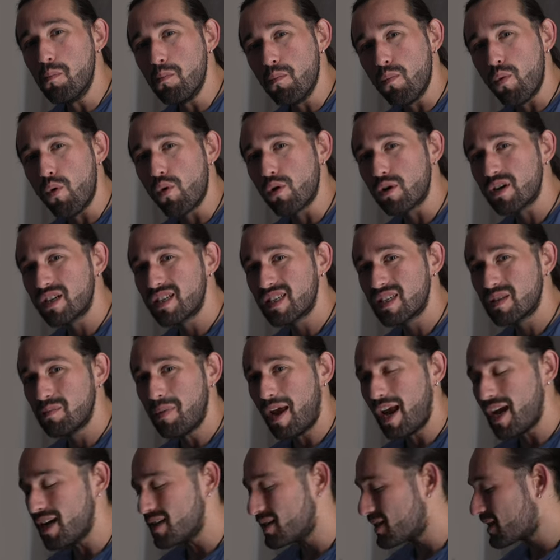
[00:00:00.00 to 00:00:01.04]
more
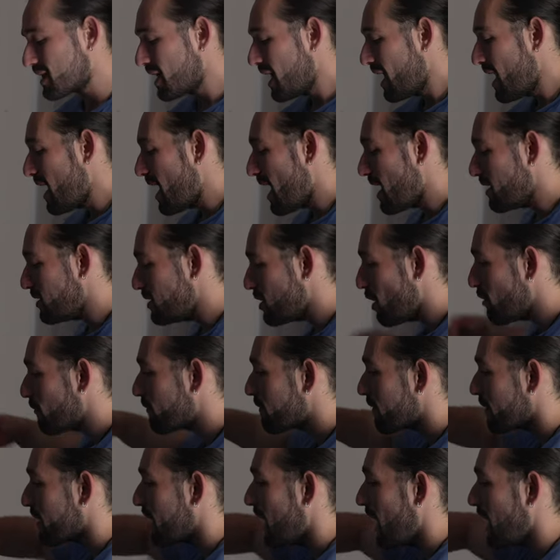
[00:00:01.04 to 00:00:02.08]
space. And don't
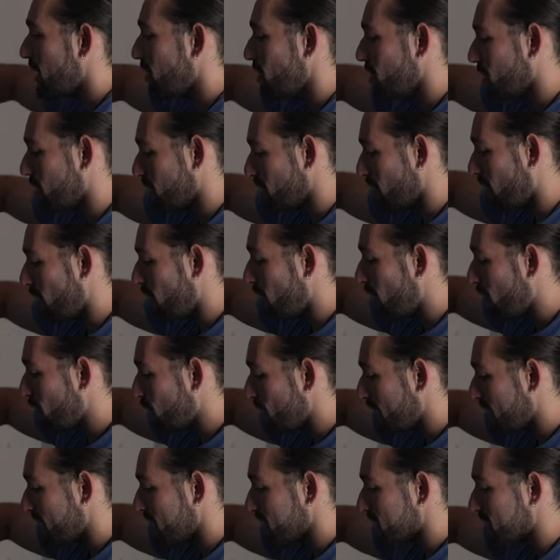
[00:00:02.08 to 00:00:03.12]
forget, you can
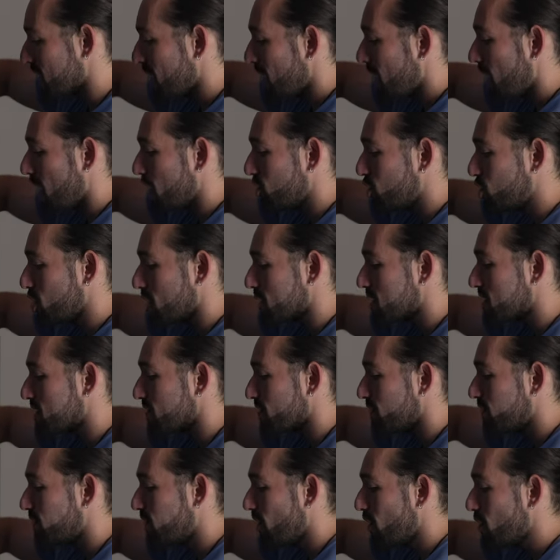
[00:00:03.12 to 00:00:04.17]
always adjust the
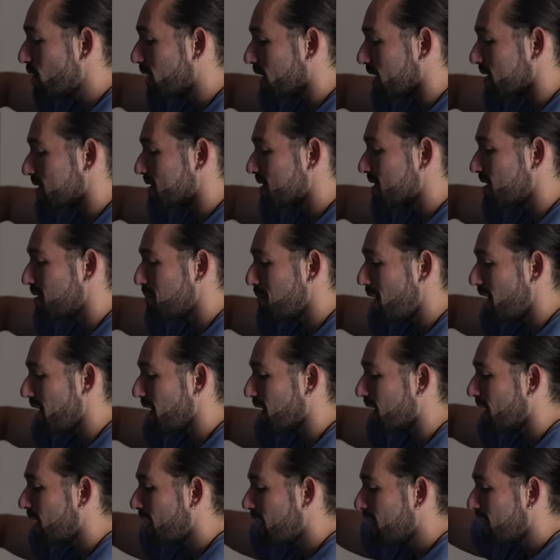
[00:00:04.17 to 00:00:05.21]
focus to
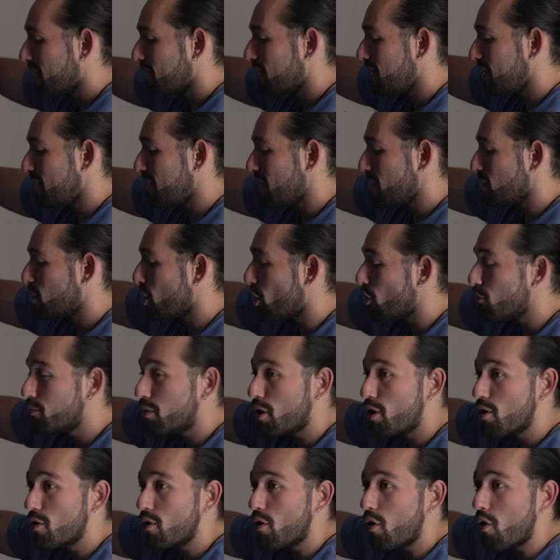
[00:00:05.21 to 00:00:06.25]
make the
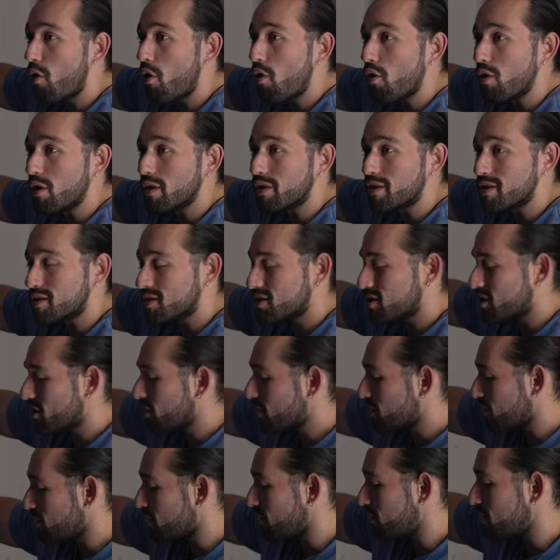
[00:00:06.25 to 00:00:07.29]
gobo or the
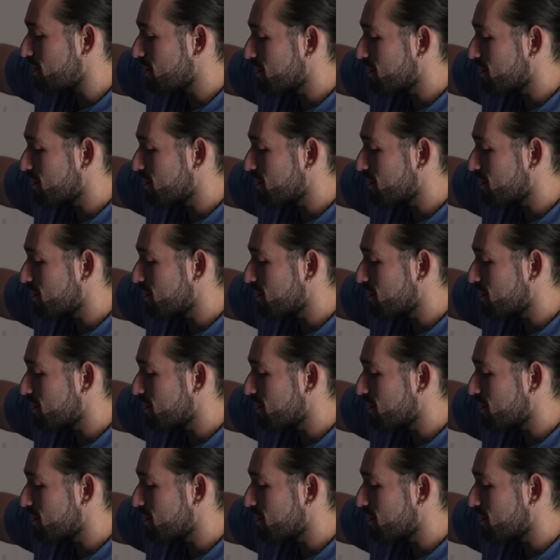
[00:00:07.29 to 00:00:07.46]
circle